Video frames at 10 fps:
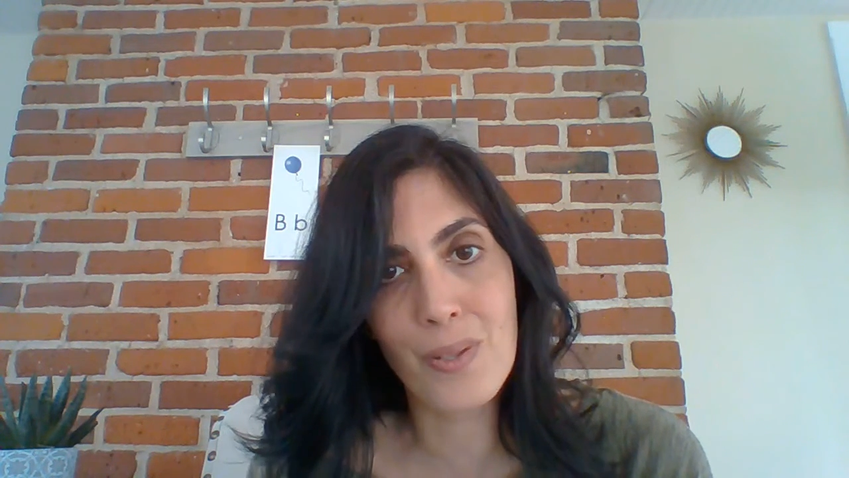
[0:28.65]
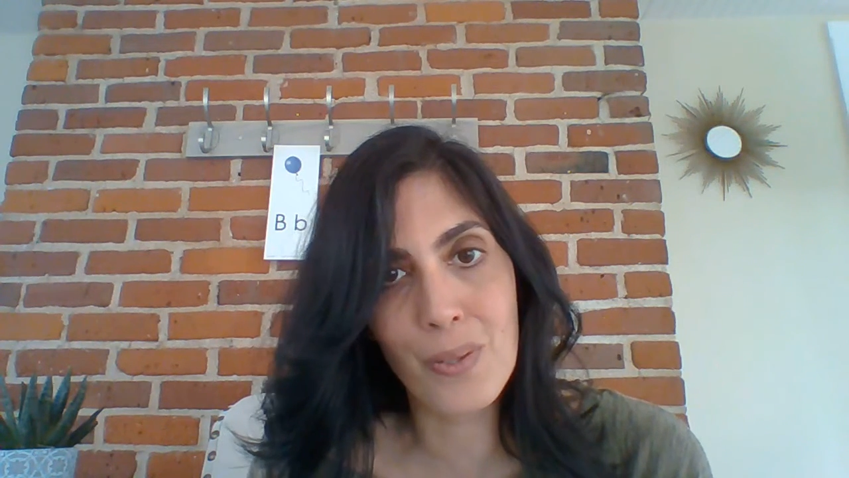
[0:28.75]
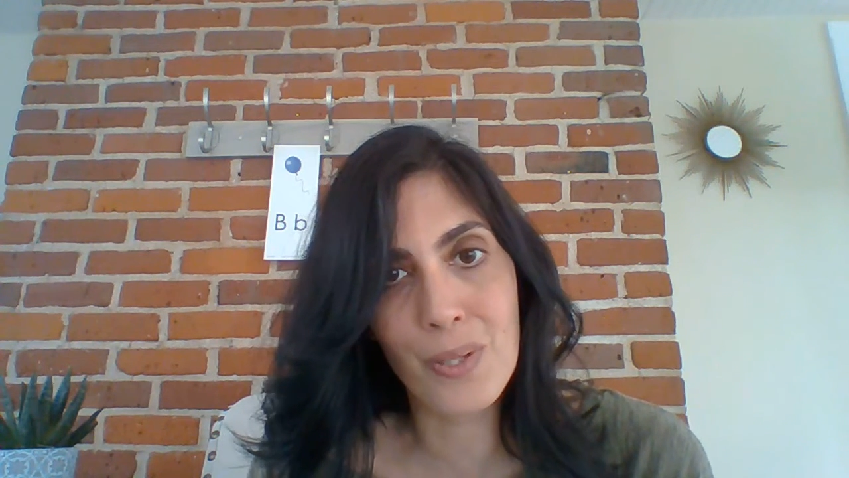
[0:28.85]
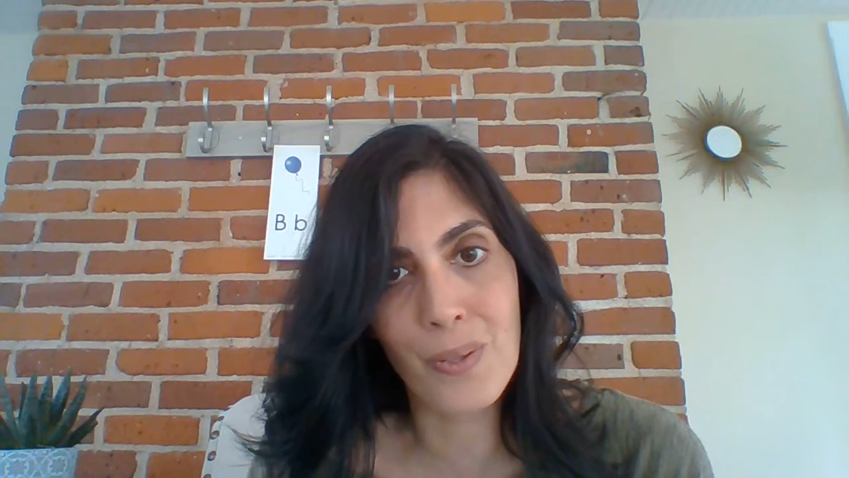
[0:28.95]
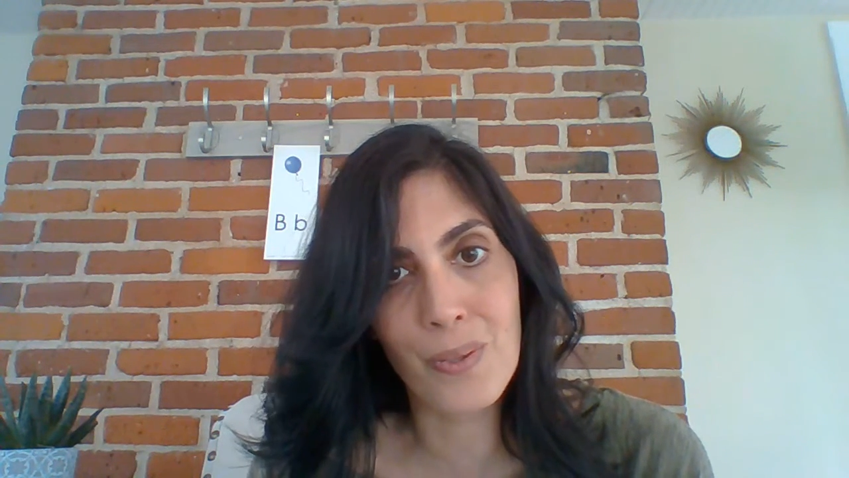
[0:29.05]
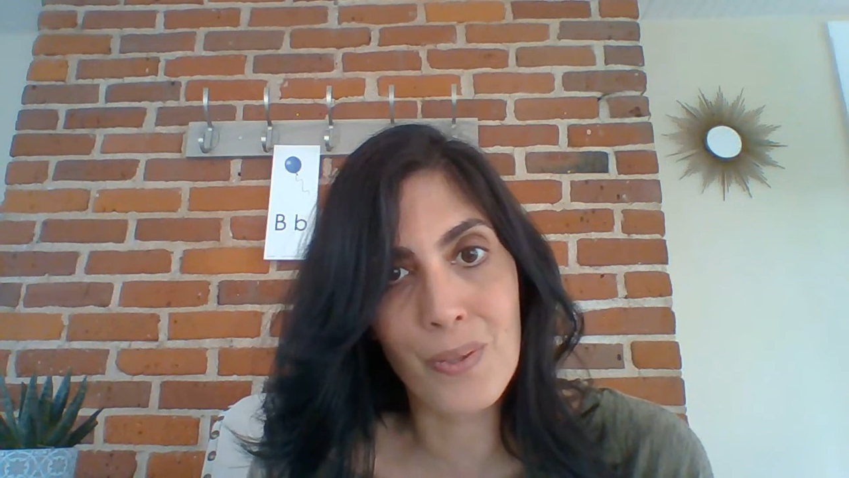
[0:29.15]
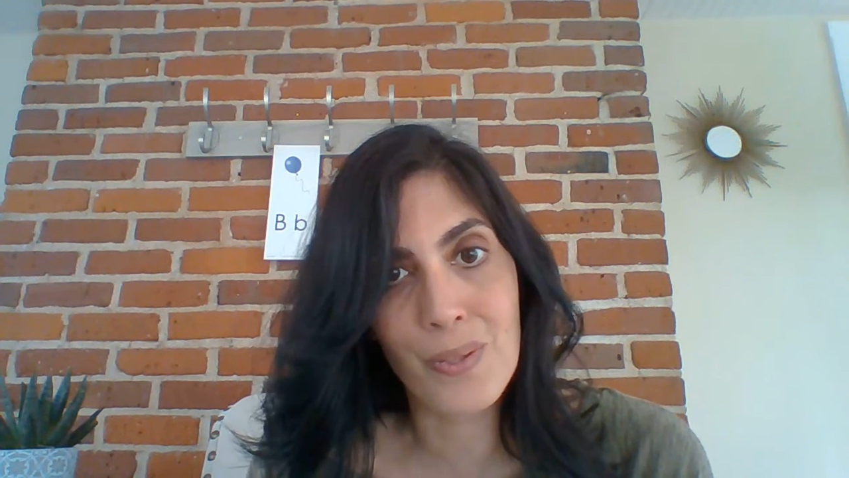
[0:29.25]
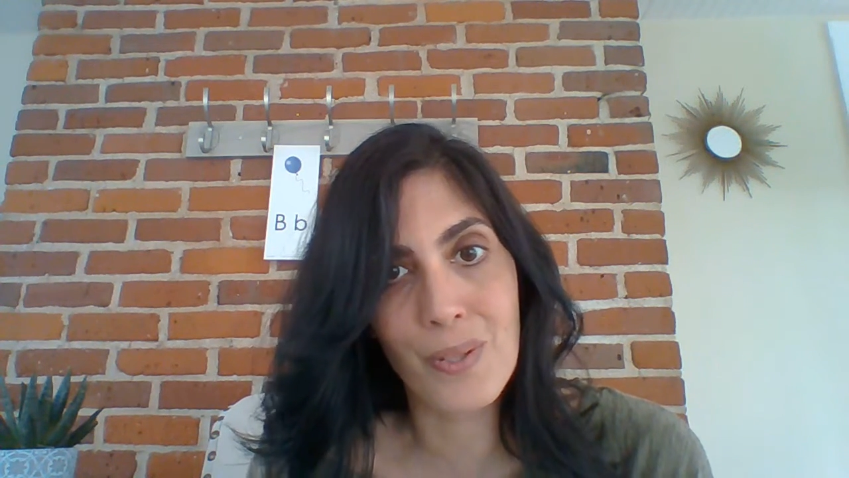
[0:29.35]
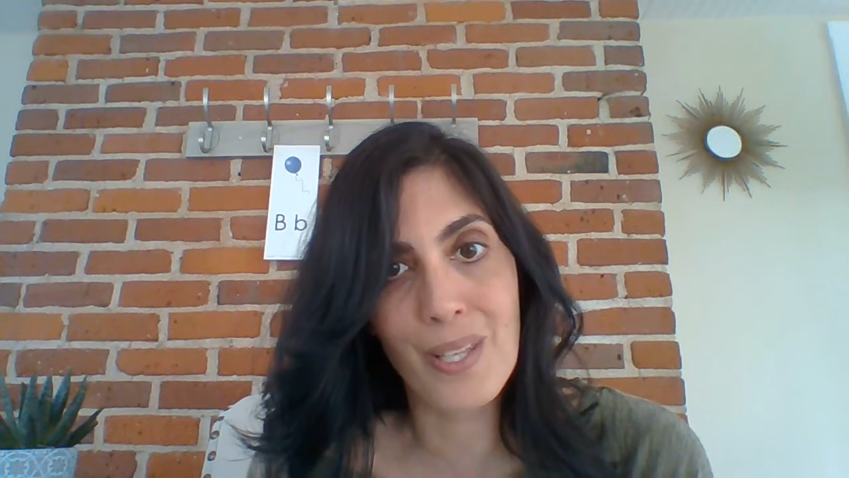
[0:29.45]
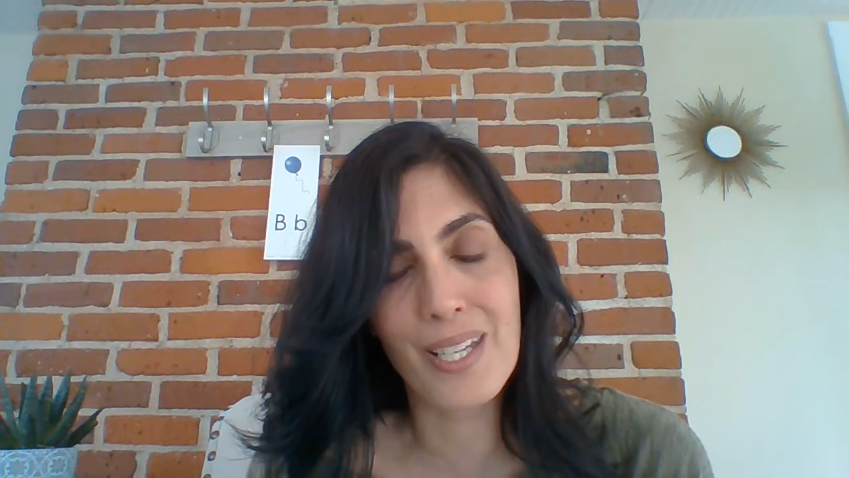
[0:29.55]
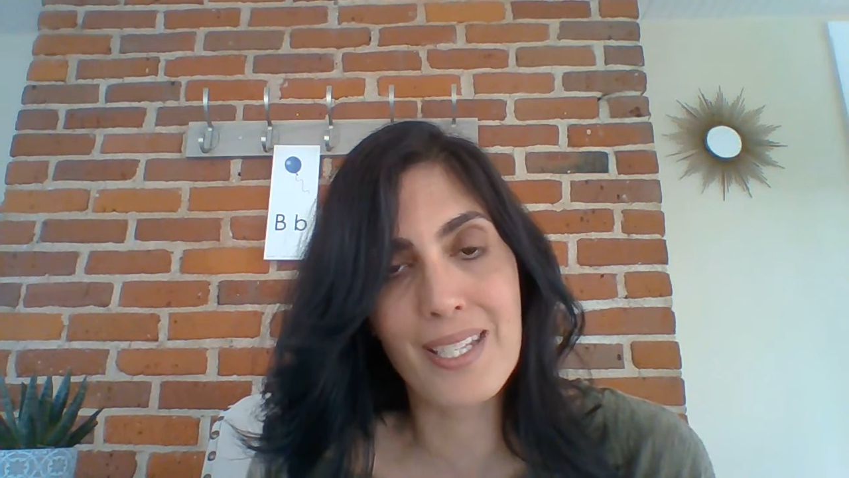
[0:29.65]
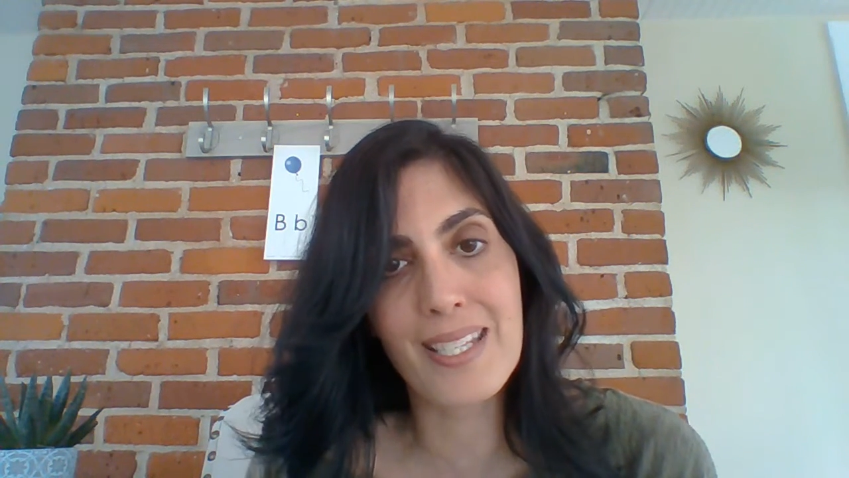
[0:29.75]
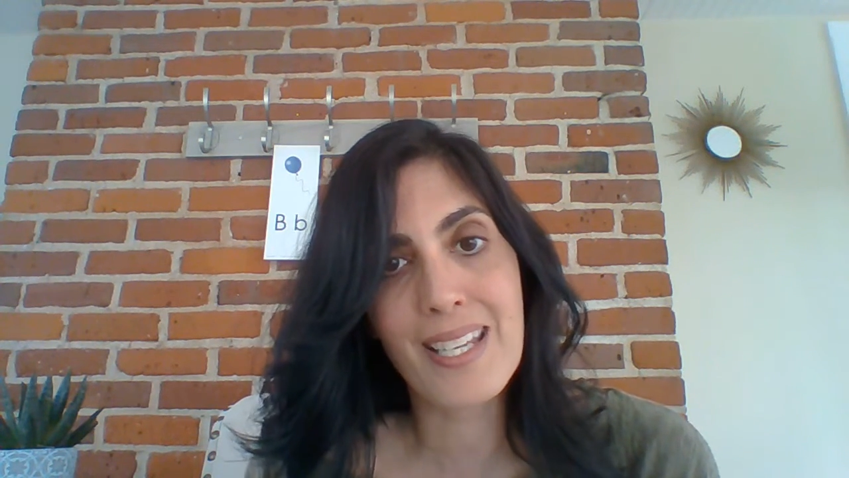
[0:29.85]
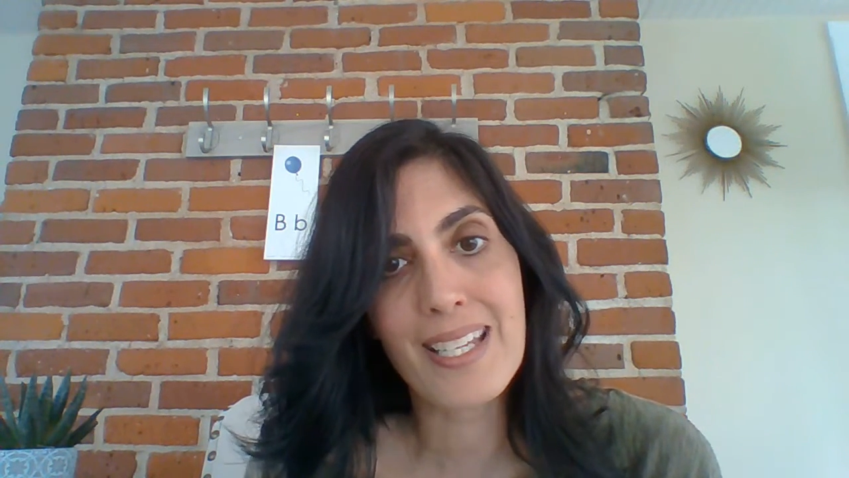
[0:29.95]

Dojo so that